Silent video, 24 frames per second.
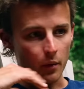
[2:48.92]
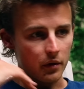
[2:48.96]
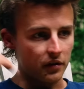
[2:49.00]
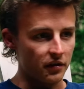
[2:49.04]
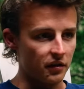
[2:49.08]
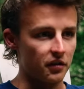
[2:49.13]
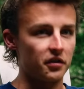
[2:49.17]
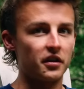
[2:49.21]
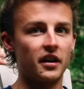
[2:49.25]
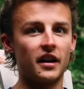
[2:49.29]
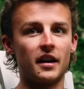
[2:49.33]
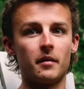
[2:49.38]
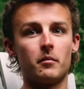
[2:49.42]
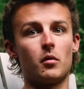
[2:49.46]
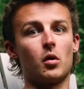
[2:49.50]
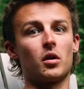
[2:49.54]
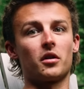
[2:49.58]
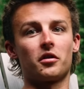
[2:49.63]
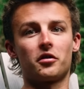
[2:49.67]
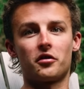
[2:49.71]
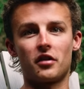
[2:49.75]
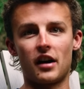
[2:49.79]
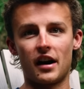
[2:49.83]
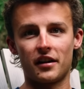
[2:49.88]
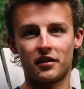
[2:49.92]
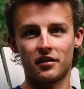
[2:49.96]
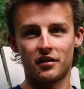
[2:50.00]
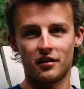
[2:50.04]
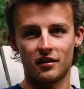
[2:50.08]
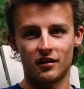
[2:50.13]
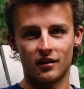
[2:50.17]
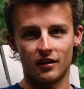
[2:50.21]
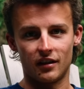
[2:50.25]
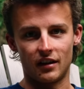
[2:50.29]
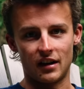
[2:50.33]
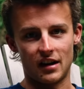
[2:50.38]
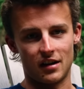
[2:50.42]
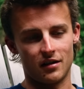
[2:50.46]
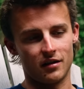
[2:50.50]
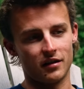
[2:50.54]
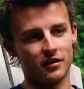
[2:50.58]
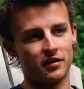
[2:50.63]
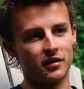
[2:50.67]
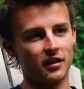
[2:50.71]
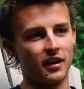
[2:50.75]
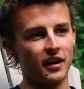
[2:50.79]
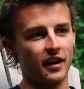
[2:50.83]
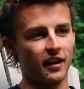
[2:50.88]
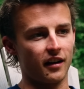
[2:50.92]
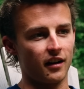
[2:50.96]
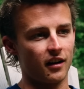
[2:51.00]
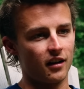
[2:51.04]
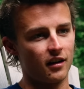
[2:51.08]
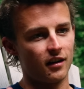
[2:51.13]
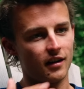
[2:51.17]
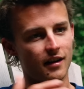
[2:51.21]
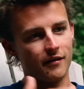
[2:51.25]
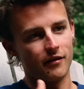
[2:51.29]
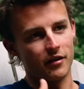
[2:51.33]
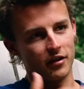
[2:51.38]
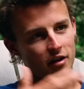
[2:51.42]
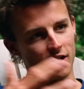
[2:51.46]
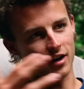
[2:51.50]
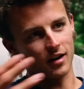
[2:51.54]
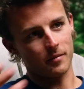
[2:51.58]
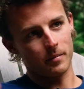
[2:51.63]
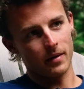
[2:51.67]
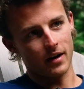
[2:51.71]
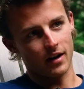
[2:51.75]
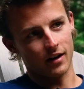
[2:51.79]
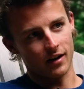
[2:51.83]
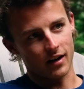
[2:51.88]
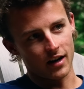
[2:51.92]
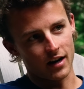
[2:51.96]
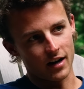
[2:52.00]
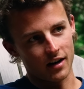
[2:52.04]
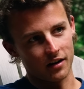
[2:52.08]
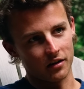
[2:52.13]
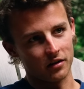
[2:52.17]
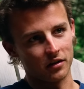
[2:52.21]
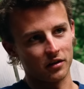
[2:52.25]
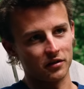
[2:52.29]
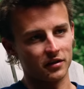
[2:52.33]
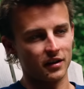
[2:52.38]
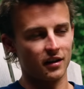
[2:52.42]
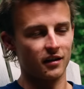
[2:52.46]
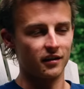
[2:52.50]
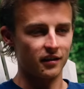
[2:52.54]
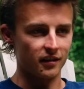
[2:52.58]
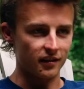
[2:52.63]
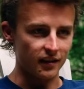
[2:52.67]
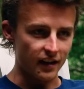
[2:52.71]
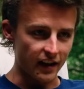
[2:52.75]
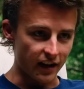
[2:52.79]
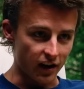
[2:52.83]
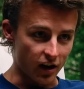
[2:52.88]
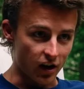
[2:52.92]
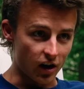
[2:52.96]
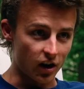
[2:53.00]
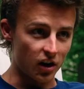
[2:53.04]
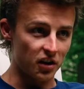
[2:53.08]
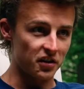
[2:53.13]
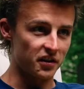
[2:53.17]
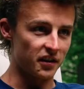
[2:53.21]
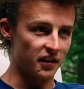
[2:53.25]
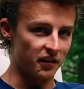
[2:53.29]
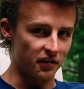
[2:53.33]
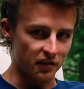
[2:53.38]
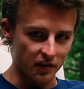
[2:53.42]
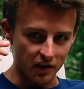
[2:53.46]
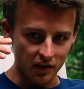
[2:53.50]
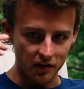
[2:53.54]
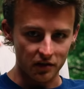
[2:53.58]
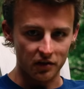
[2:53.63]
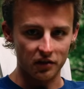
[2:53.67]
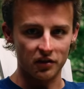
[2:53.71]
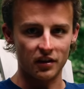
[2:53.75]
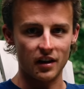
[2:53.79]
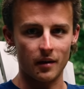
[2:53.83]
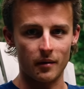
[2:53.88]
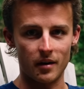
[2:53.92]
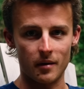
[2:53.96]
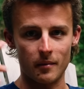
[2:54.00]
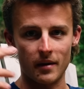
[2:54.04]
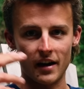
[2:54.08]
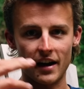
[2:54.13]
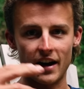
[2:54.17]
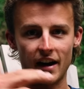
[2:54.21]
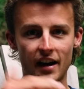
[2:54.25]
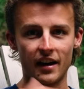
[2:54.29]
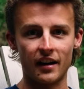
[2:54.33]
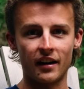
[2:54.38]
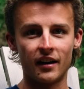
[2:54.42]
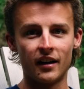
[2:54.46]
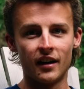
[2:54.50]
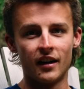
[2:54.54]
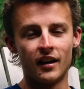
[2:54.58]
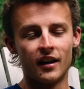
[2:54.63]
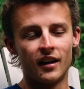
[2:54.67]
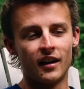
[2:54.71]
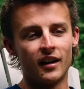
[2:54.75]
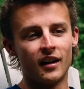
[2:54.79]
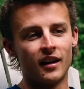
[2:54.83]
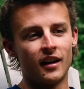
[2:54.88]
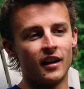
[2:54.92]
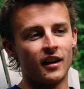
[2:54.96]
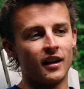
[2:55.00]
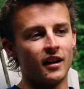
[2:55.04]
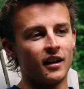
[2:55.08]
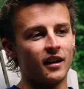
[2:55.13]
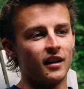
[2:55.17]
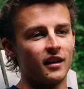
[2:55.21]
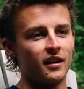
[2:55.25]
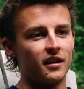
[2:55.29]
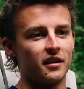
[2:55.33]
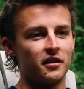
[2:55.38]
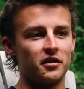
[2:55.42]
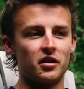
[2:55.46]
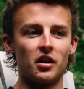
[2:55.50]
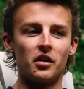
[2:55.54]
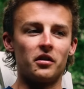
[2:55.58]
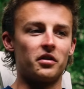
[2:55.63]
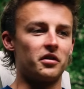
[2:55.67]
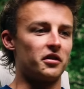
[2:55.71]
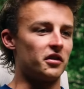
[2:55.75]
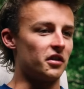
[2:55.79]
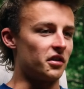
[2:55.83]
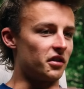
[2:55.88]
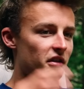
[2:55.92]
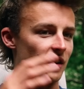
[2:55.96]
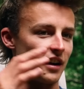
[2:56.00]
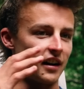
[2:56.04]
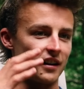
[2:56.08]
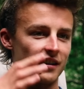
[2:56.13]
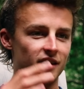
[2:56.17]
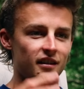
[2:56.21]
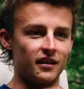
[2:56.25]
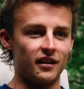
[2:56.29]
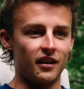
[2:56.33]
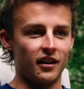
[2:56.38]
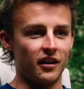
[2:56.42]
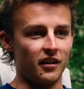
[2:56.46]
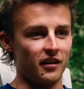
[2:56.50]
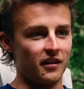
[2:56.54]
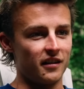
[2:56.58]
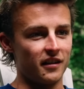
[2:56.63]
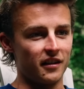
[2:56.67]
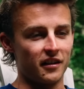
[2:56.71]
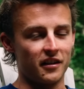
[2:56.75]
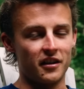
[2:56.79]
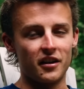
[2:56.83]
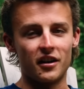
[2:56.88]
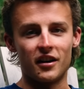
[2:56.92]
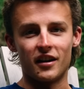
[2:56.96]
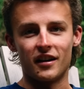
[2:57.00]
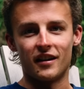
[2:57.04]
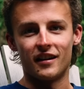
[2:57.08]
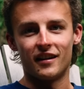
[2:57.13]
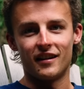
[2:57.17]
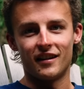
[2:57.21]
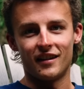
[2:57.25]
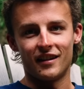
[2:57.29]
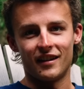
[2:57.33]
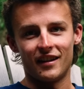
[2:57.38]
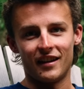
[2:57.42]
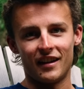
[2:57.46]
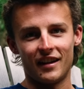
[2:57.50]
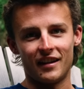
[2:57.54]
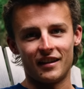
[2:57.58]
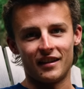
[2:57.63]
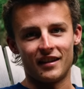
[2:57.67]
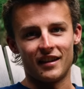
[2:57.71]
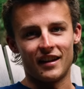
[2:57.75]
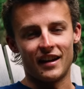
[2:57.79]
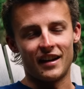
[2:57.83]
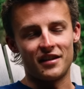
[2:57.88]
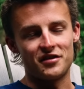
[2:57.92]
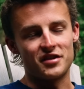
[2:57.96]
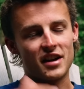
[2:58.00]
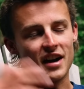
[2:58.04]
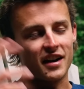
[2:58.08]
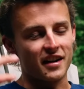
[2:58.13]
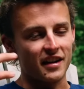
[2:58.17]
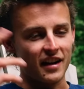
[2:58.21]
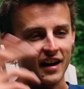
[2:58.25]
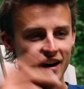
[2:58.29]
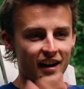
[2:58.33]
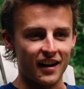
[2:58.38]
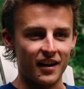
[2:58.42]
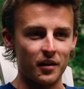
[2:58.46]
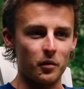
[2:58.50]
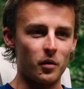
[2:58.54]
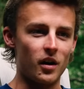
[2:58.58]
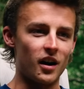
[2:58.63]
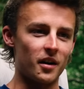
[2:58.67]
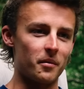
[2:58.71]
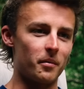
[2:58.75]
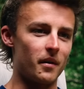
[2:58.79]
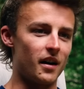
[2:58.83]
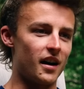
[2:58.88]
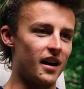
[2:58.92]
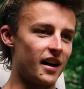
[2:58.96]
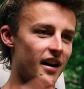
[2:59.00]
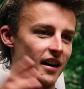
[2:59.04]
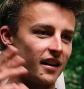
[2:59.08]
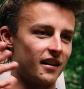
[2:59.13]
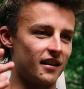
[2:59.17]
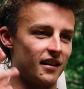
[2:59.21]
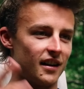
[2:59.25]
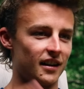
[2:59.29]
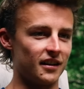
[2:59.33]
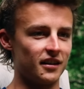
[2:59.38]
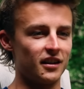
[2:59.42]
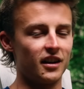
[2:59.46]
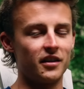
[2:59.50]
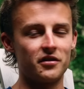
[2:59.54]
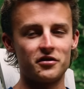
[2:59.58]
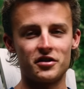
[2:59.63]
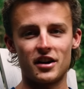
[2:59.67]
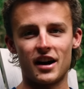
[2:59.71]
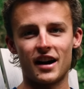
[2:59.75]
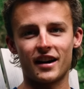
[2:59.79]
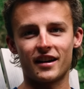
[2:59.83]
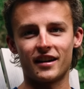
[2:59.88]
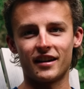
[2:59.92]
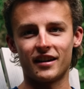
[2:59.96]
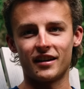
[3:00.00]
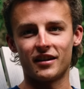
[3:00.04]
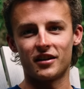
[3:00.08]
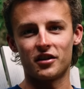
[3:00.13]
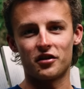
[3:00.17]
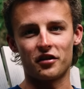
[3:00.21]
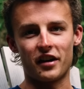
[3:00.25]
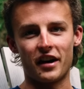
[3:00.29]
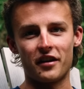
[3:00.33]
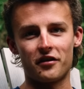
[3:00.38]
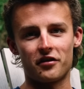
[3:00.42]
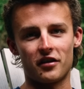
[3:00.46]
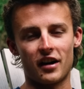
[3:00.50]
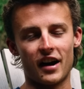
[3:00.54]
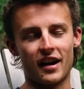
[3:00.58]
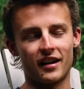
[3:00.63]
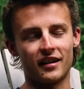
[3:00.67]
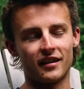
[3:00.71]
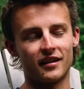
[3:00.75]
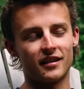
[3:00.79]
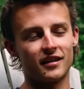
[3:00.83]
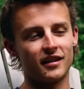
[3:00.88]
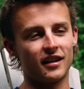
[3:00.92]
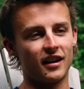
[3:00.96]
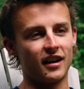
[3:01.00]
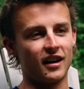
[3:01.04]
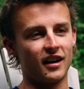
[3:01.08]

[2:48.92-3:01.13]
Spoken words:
was just getting more stressed, and I was like, oh, I have a dark pair of goggles. I was just letting all the excuses come into my head. So it's just like, dude, you're good. And then Jackie Herring walked by. I love Jackie, great friend,